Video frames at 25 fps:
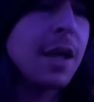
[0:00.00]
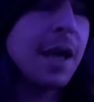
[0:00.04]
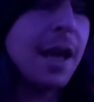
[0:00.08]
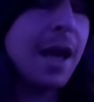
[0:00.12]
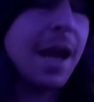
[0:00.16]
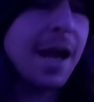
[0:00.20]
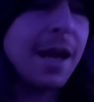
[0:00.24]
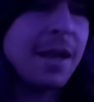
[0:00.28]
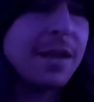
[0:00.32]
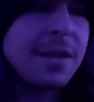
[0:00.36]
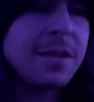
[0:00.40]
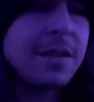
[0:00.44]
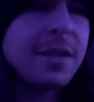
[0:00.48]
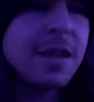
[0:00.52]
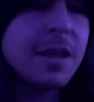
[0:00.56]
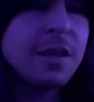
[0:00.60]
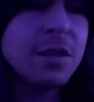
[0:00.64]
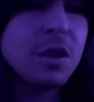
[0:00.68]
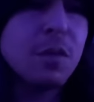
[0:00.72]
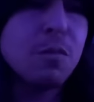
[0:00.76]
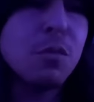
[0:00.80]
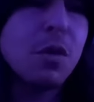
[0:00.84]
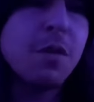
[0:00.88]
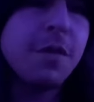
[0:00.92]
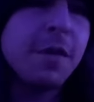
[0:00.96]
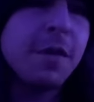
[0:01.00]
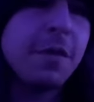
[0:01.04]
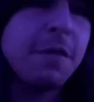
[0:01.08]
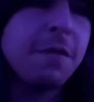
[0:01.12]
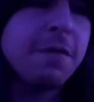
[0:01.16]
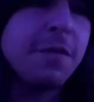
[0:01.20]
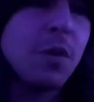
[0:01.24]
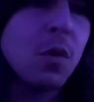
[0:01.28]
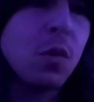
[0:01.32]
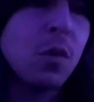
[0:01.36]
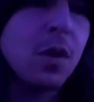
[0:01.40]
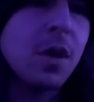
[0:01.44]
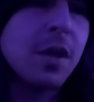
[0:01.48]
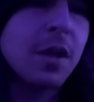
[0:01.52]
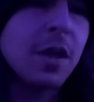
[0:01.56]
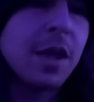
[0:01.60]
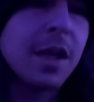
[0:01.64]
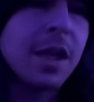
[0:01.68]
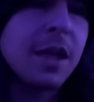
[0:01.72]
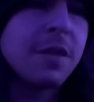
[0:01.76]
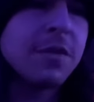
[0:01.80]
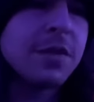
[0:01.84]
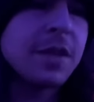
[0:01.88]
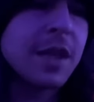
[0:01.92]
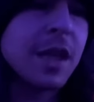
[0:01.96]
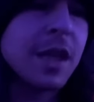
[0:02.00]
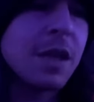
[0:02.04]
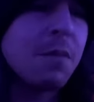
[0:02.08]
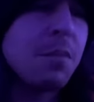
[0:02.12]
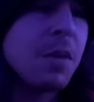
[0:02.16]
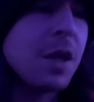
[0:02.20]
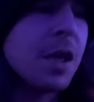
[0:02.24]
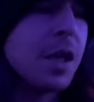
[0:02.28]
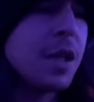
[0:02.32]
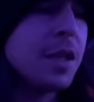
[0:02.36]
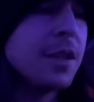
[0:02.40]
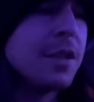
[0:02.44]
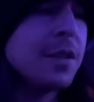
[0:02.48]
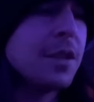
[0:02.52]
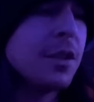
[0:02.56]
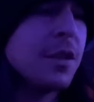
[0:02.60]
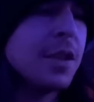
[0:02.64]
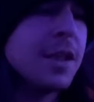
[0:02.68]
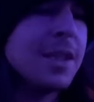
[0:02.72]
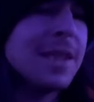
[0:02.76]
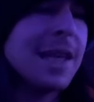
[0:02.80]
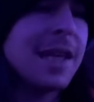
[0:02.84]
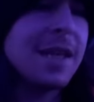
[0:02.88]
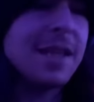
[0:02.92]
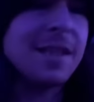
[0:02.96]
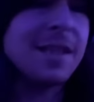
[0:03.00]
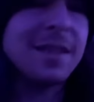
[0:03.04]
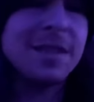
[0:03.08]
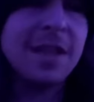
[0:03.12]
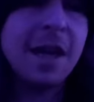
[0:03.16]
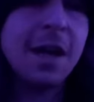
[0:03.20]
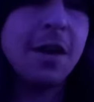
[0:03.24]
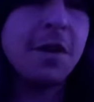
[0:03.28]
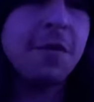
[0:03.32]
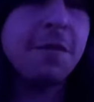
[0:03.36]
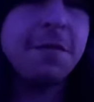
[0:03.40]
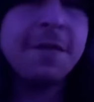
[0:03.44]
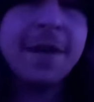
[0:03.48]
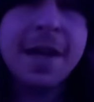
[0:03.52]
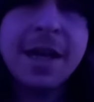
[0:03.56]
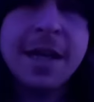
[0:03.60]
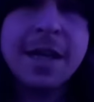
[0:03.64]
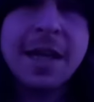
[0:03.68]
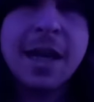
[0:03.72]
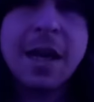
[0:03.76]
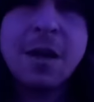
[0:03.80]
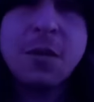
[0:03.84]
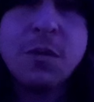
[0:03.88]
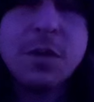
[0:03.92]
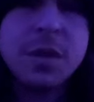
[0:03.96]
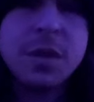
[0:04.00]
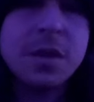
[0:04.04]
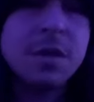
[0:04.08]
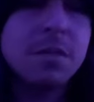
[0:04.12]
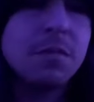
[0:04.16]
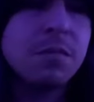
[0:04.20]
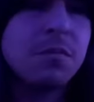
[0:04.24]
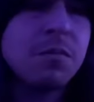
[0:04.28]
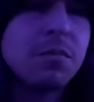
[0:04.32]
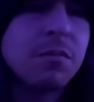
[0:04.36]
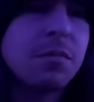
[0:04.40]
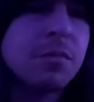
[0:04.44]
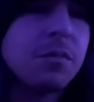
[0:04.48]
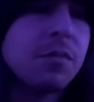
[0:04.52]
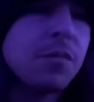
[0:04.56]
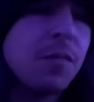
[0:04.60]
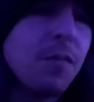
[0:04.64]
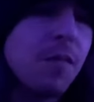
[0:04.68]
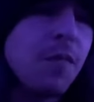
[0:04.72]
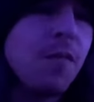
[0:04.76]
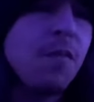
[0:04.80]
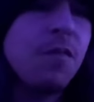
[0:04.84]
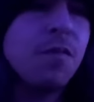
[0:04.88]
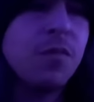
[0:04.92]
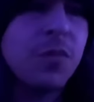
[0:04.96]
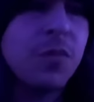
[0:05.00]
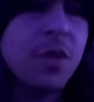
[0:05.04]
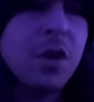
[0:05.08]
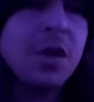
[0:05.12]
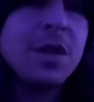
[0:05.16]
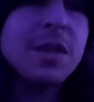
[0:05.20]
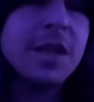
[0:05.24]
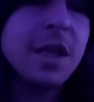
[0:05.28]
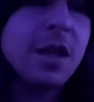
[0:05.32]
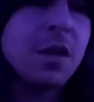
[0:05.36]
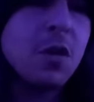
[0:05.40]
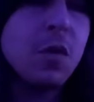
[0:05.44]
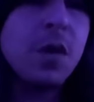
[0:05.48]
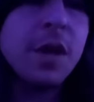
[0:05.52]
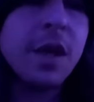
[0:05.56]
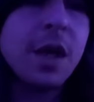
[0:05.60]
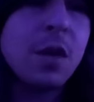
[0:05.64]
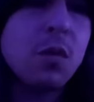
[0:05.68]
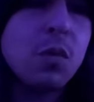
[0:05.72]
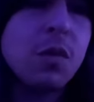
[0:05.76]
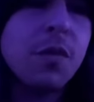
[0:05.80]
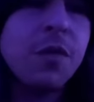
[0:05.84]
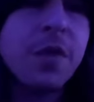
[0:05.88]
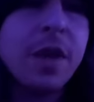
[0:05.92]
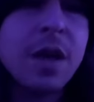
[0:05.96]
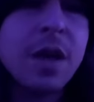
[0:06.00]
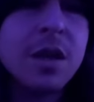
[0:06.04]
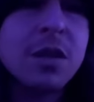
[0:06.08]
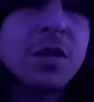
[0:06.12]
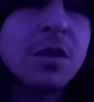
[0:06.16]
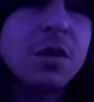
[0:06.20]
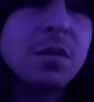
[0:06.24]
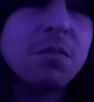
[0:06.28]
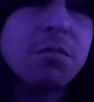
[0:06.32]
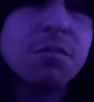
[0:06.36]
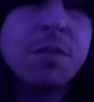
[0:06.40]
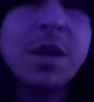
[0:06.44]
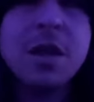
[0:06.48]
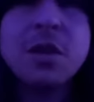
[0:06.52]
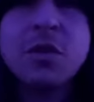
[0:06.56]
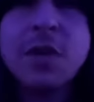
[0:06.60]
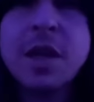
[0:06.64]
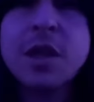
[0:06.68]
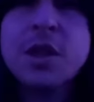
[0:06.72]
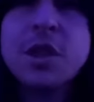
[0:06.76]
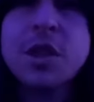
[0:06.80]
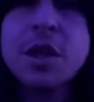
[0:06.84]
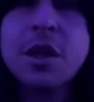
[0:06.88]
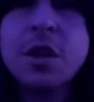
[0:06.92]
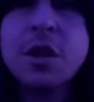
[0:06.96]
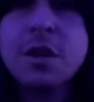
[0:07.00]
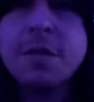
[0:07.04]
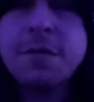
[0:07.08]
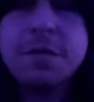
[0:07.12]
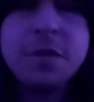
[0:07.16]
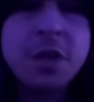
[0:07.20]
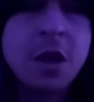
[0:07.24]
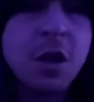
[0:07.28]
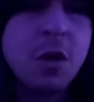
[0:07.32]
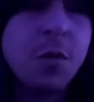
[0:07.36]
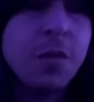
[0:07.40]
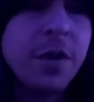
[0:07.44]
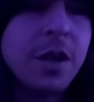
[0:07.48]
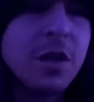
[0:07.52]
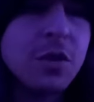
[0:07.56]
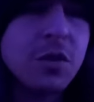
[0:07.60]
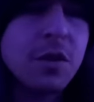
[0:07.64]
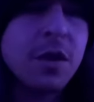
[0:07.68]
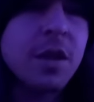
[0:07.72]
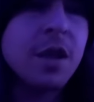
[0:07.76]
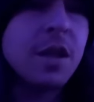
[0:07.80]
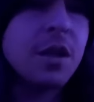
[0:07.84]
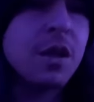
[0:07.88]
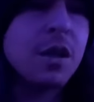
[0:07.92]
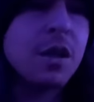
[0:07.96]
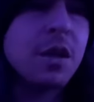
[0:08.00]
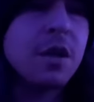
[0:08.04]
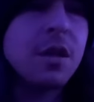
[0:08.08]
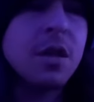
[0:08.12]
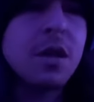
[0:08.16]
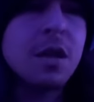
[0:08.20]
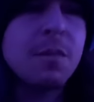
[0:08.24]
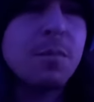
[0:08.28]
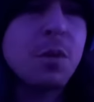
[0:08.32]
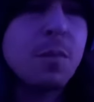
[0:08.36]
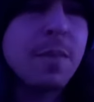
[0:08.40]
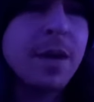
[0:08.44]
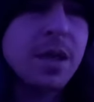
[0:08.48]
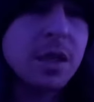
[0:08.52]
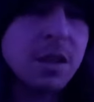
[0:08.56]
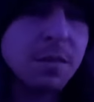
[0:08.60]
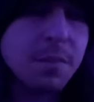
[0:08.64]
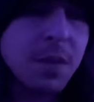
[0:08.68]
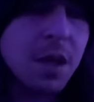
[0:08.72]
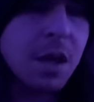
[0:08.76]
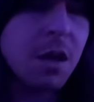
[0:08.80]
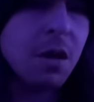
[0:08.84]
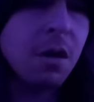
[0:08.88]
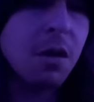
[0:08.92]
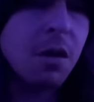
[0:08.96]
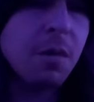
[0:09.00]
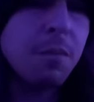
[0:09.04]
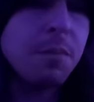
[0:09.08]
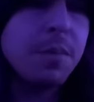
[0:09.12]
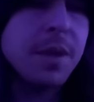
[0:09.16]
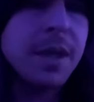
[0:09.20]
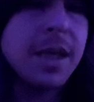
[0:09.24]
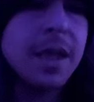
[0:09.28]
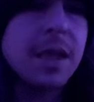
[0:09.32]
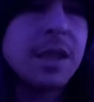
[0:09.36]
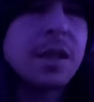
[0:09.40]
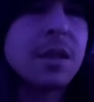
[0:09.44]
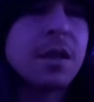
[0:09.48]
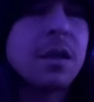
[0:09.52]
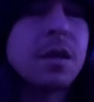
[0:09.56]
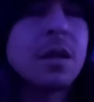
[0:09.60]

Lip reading: As things are moving forward, they're kind of saying because there is that desire to find out, they're saying, okay, well, things are actually in a good flow. Things are in a good momentum here. But